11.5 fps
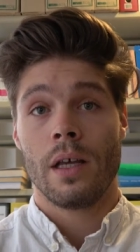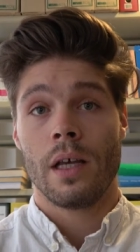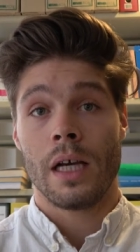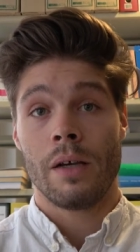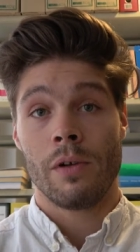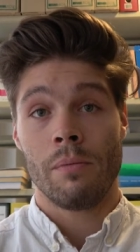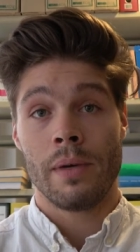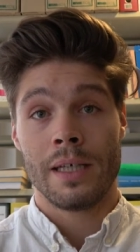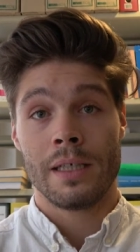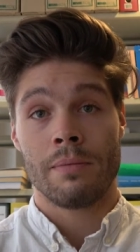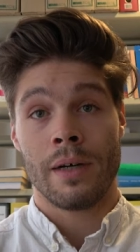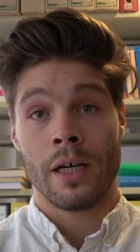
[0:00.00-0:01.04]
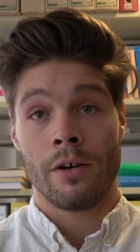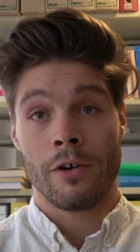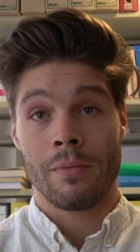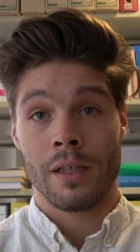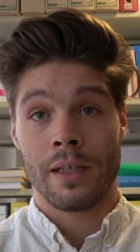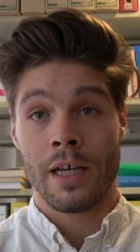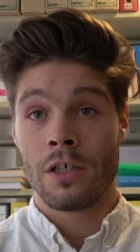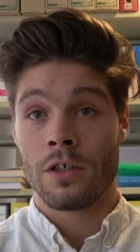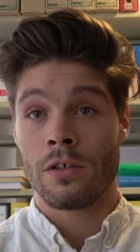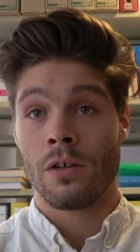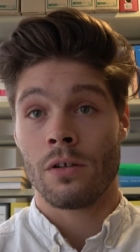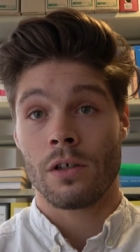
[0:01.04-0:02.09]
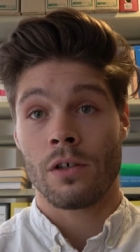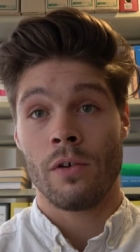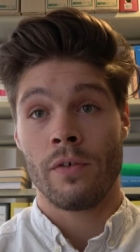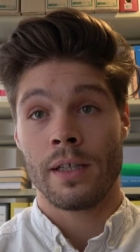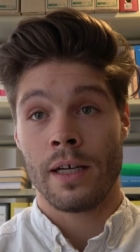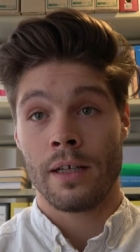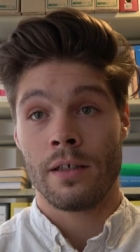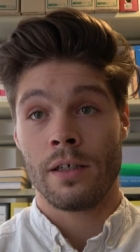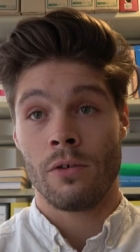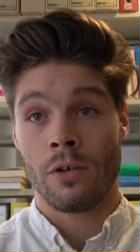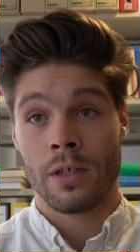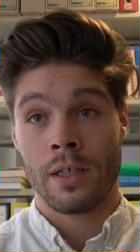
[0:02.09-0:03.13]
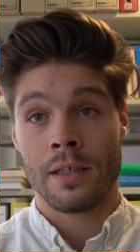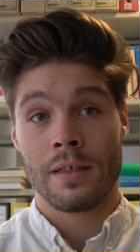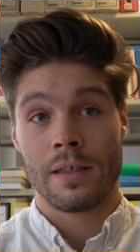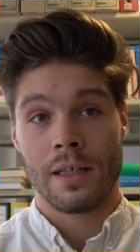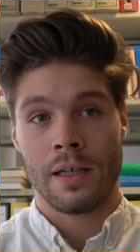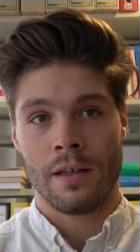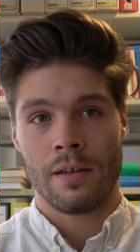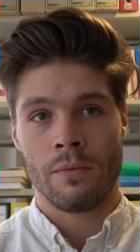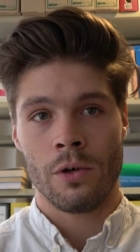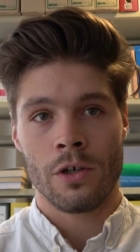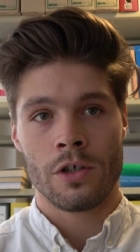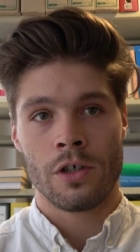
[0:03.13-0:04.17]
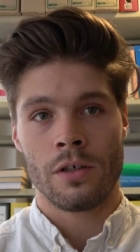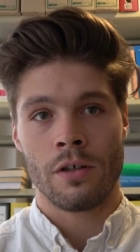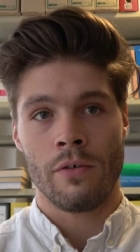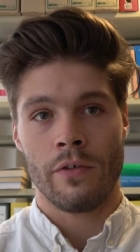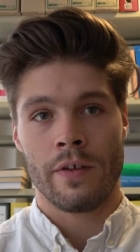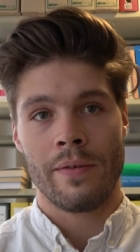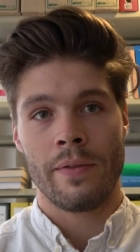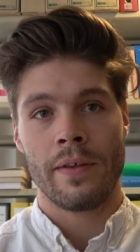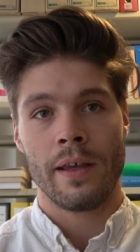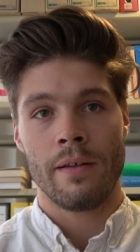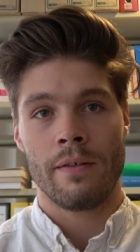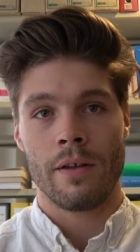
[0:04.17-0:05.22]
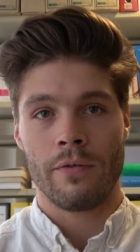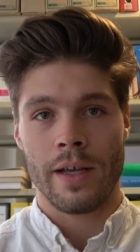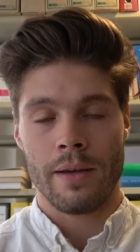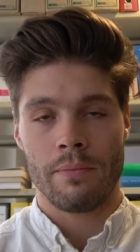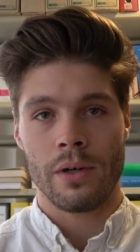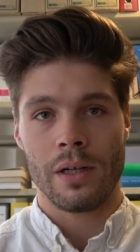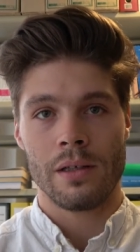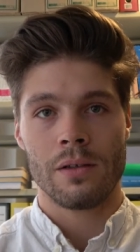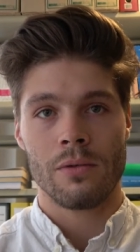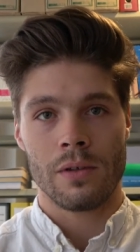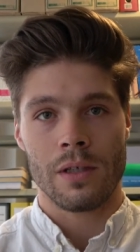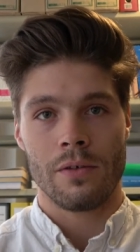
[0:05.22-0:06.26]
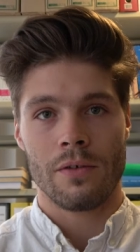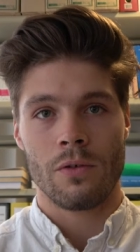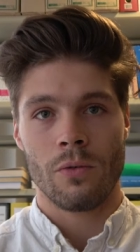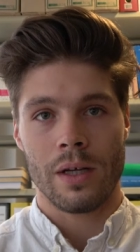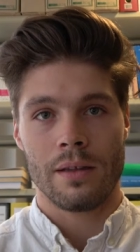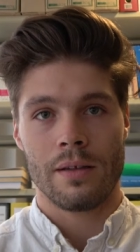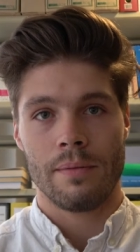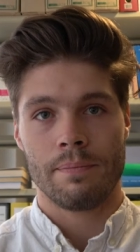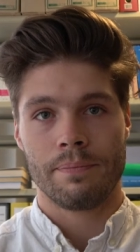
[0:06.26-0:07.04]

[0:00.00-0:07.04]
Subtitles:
I will base my argumentation on the COVID-19 ordinance in its version of 17th of April 2020.